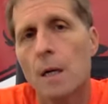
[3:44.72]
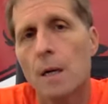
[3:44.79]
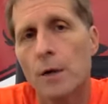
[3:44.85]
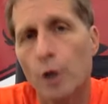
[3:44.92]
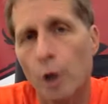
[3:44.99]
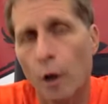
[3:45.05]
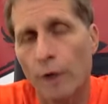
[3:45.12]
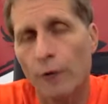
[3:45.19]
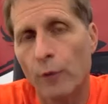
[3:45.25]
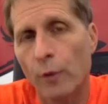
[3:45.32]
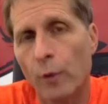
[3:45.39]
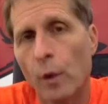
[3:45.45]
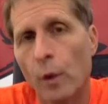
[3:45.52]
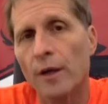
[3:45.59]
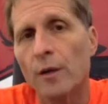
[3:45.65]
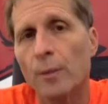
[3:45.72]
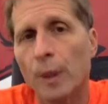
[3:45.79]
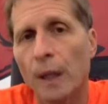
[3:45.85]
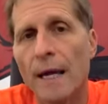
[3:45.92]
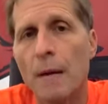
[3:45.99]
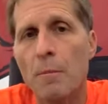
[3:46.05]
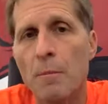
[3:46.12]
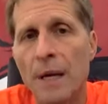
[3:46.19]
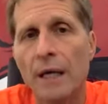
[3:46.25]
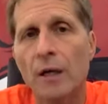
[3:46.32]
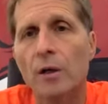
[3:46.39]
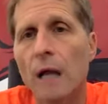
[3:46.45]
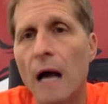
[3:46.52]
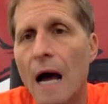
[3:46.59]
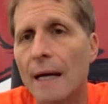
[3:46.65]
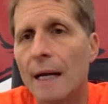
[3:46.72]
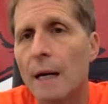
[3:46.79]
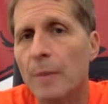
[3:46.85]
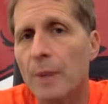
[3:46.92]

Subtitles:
you know, if we wanted to play a bigger lineup,